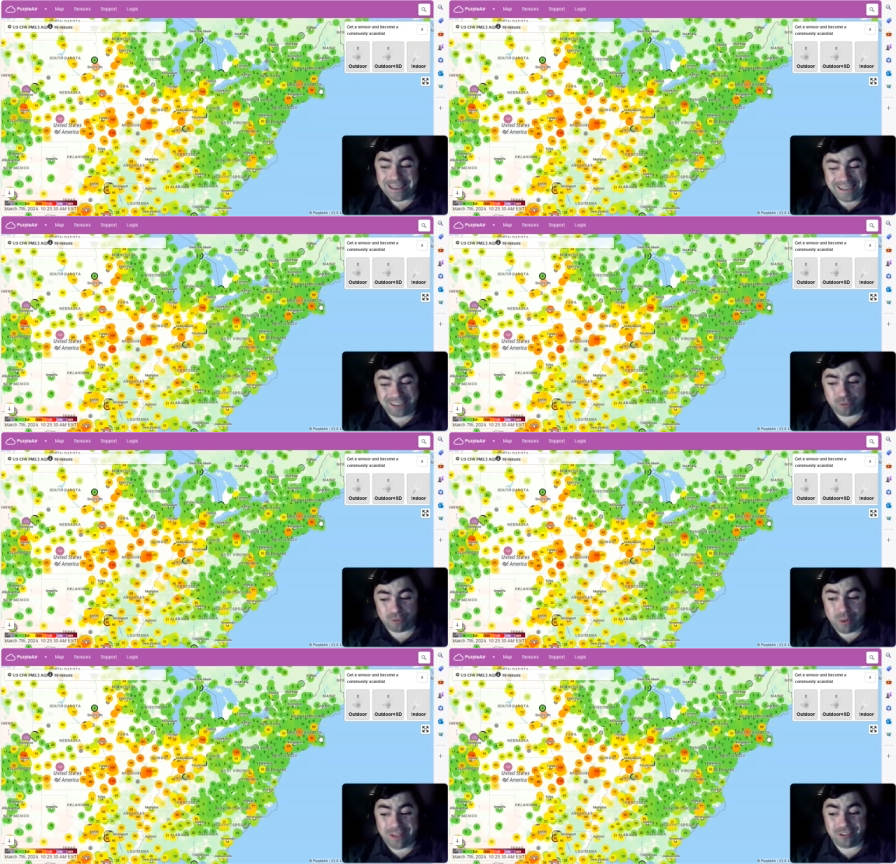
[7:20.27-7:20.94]

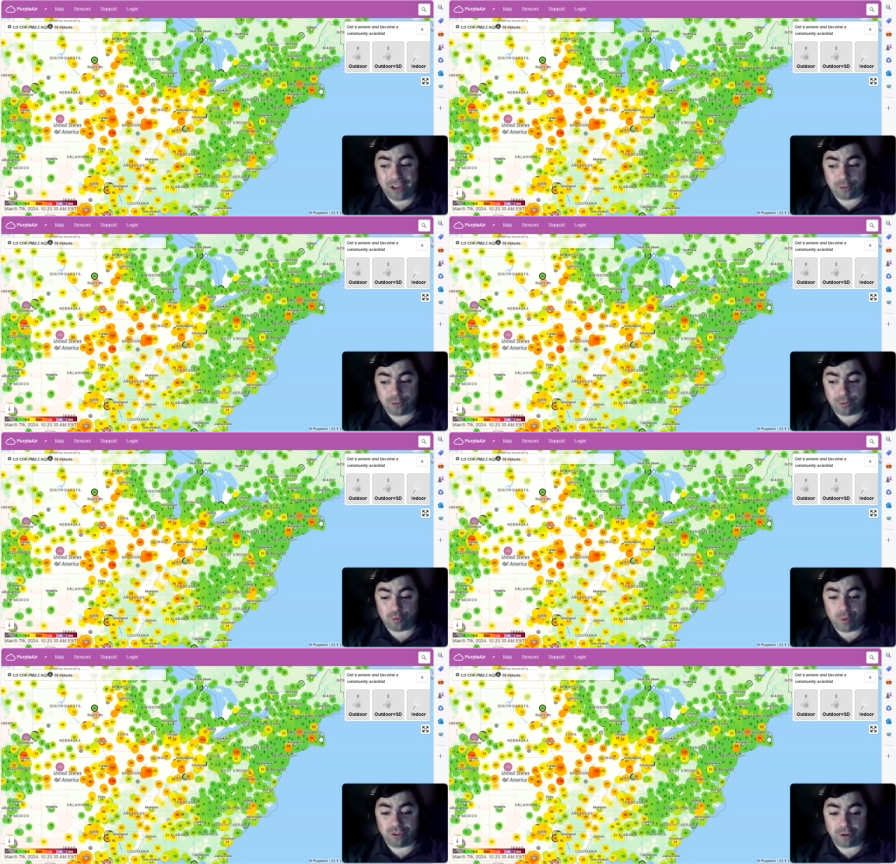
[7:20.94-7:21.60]
next week,
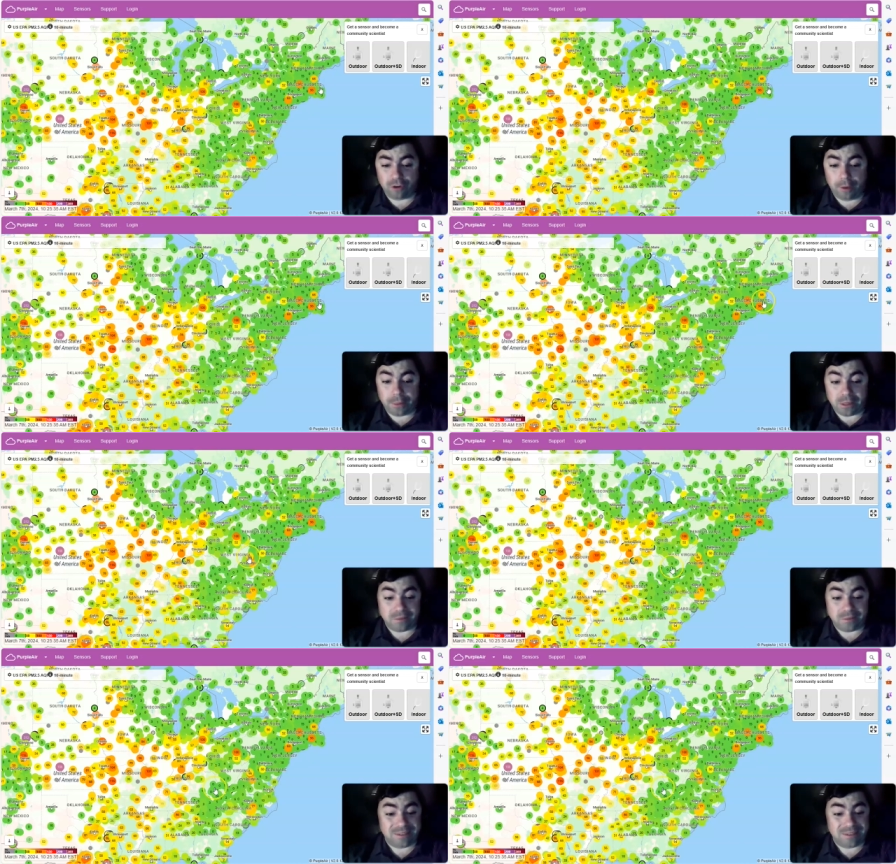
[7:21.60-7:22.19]
southwest winds are coming in.